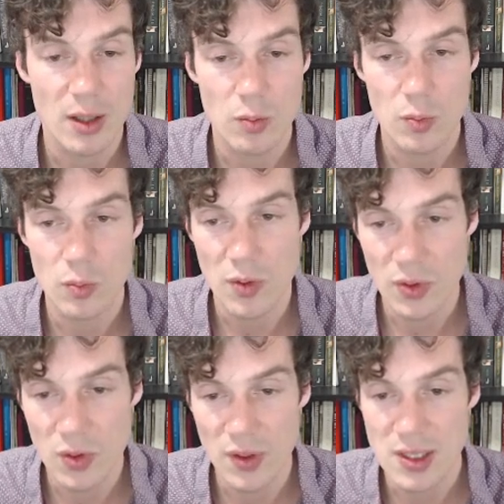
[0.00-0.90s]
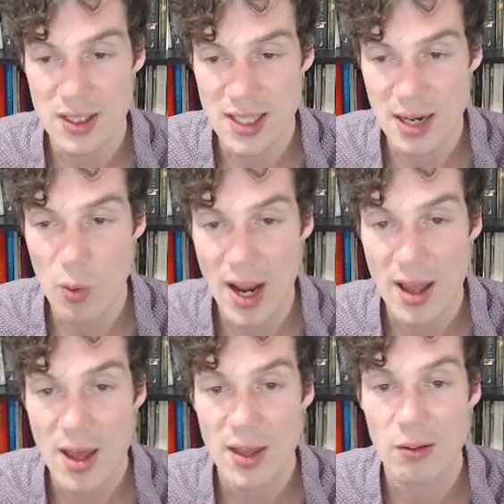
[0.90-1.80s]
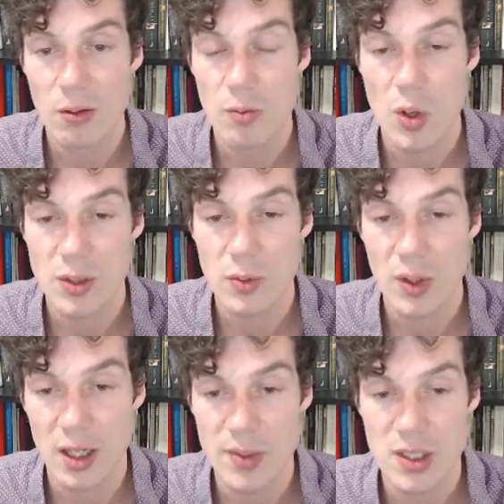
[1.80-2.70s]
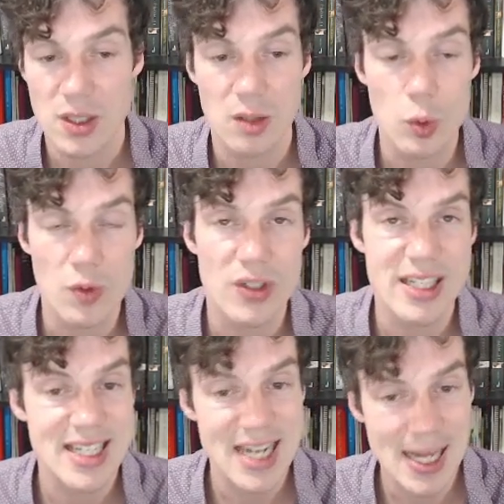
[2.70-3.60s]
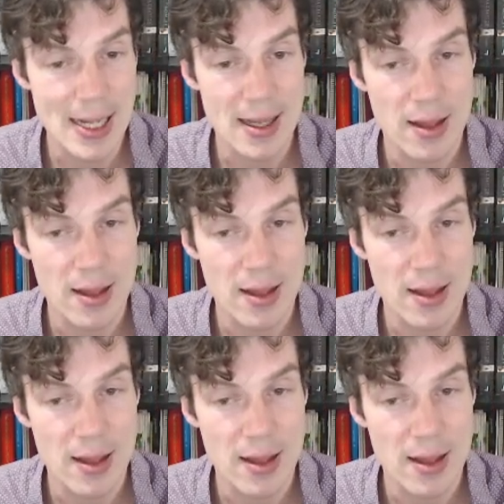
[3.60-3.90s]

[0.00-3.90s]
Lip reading: to move through this. In the same way, there are multiple elements that can move to T.